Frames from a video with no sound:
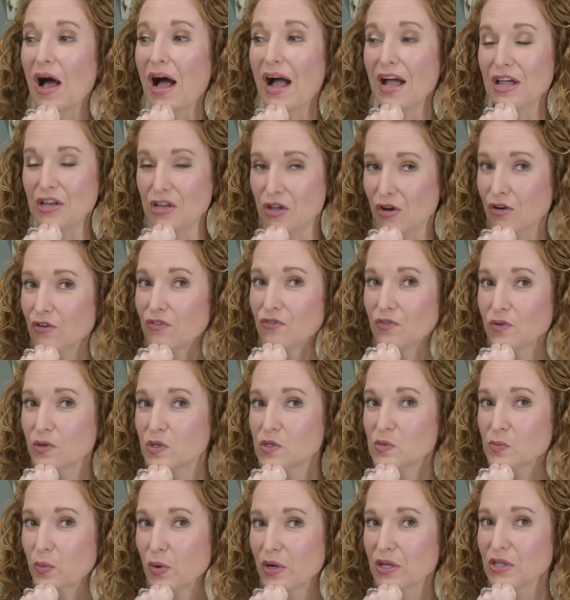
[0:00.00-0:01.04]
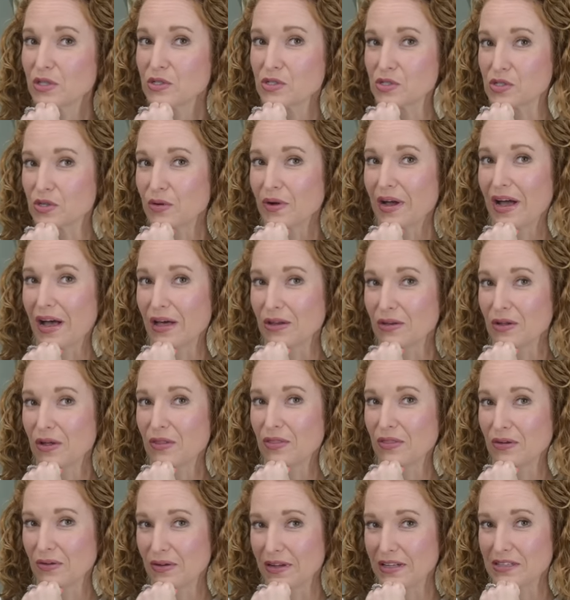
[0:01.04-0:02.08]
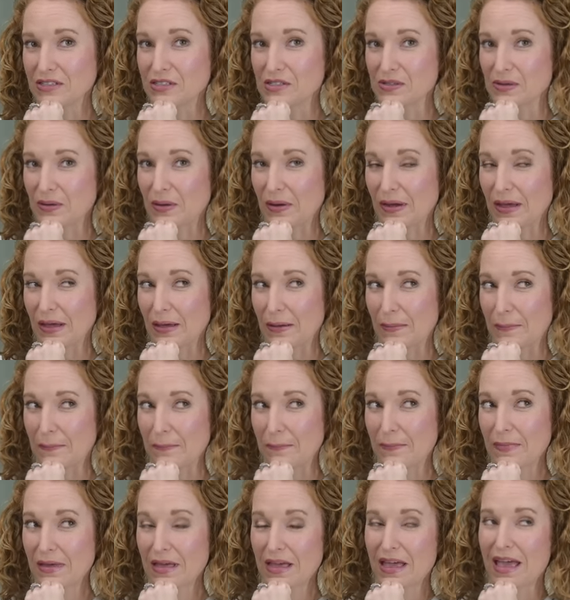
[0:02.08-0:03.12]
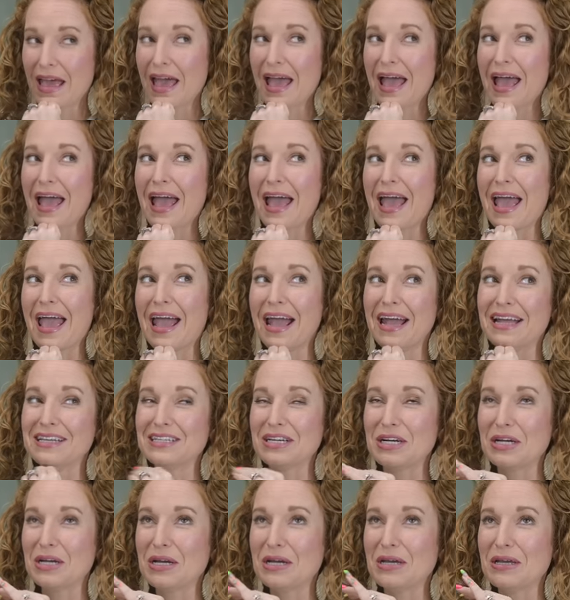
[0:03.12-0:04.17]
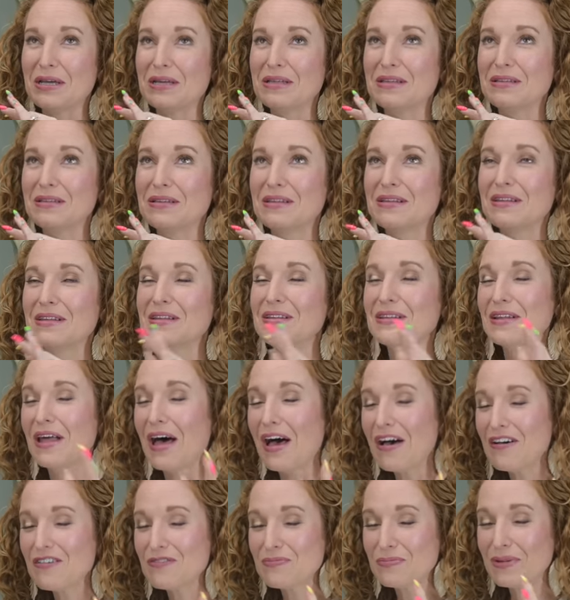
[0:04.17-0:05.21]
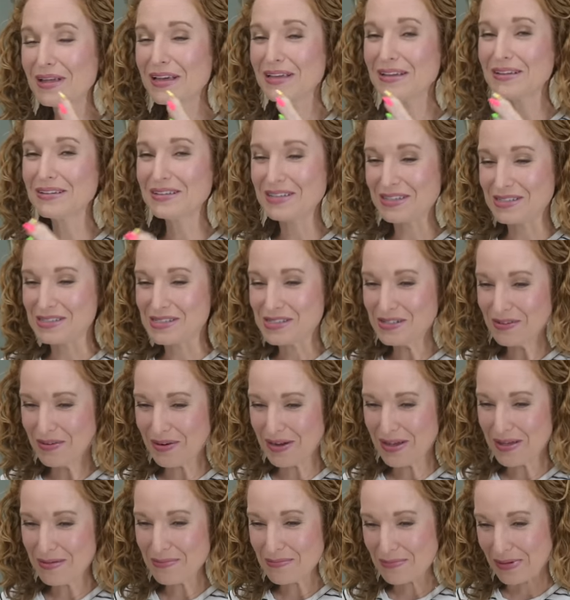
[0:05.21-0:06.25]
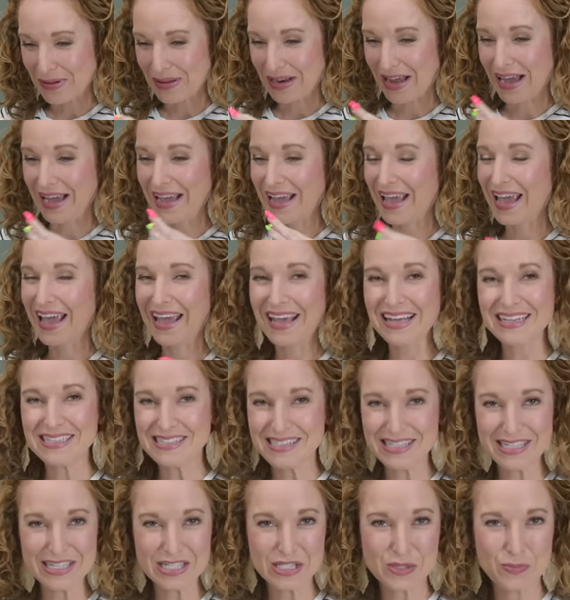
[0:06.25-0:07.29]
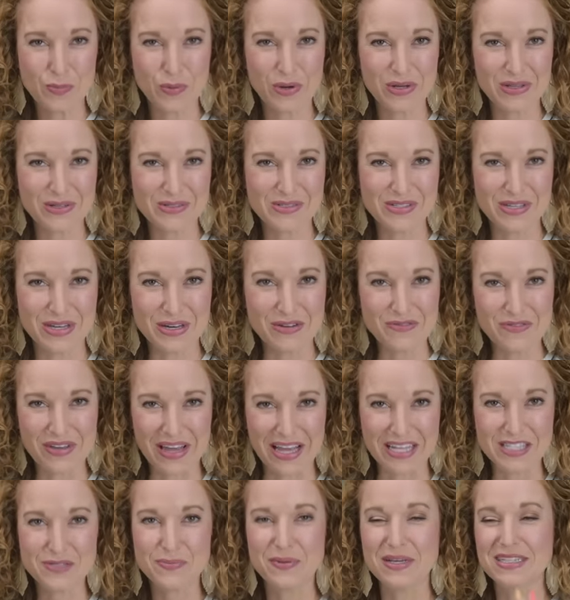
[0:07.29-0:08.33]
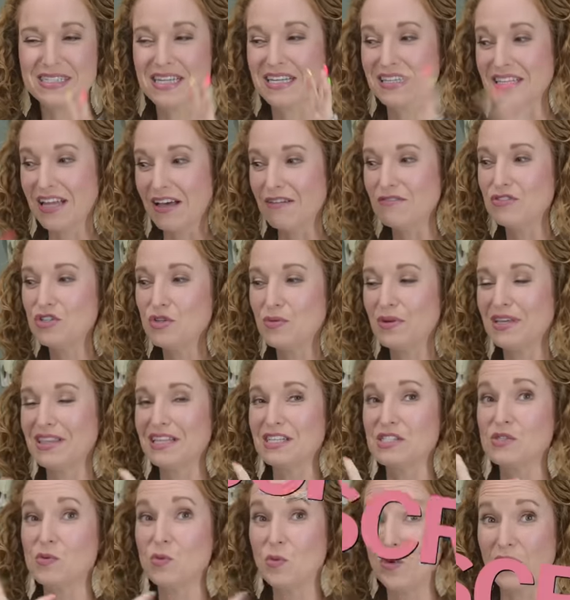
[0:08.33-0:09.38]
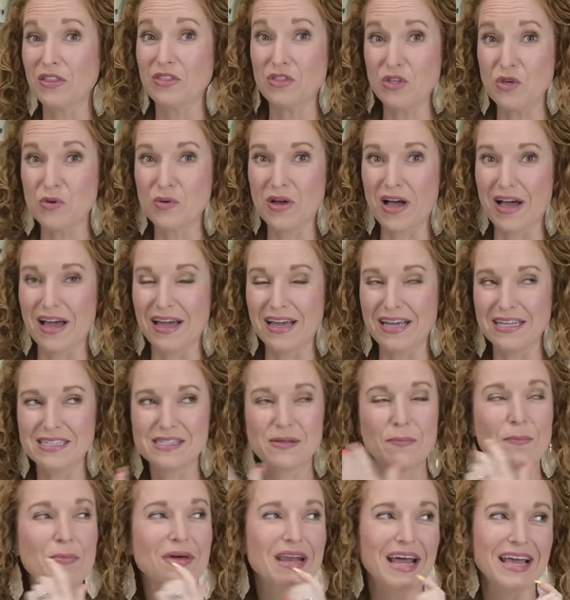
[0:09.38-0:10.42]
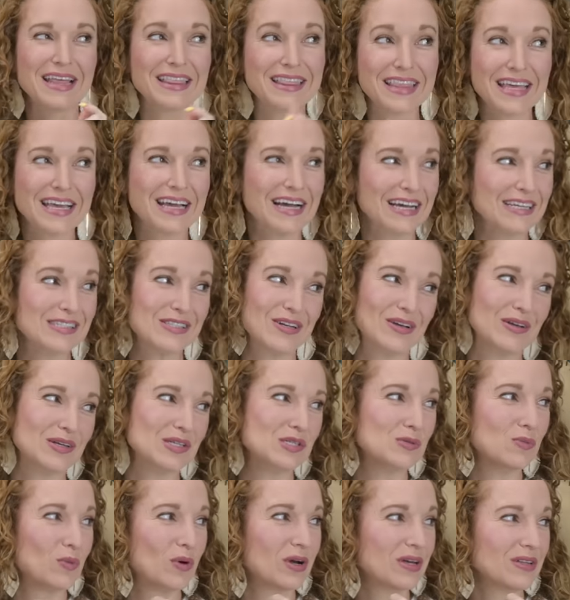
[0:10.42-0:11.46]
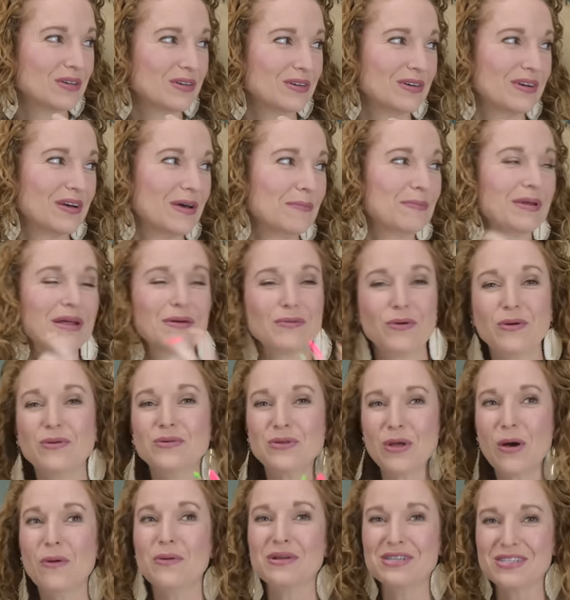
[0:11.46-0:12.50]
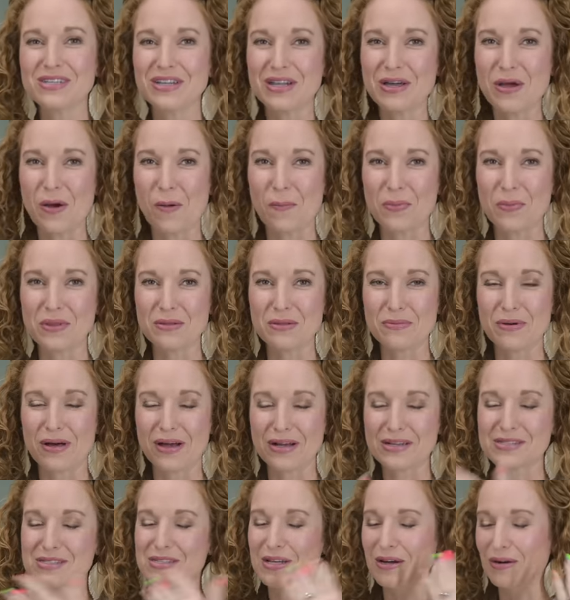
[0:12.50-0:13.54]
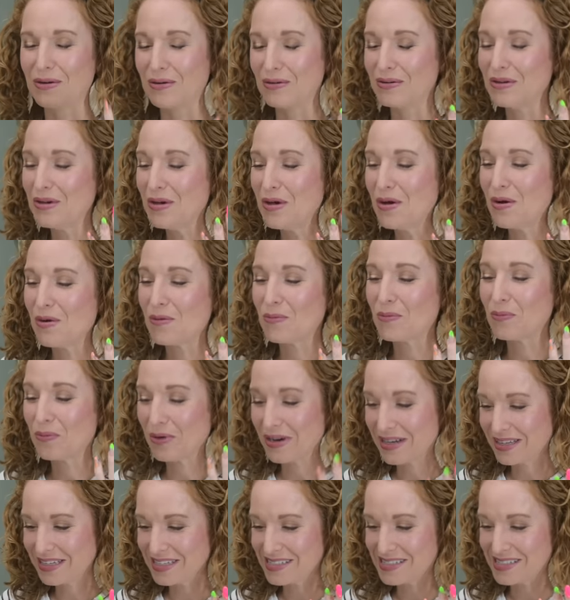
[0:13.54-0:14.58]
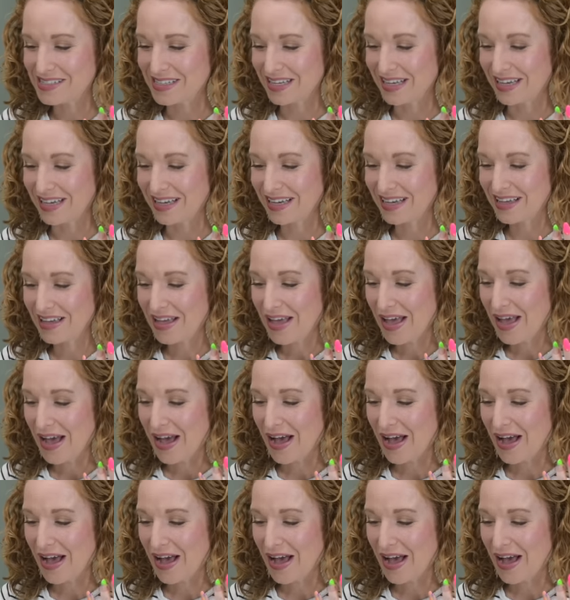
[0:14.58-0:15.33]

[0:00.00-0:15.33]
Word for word: I know full spoilers are out on their Instagram, and I love playing on Instagram, but I hate seeing spoilers in advance because I love doing this with you guys. But I think I saw a spoiler, but I won't know until I open the box. So we're gonna see.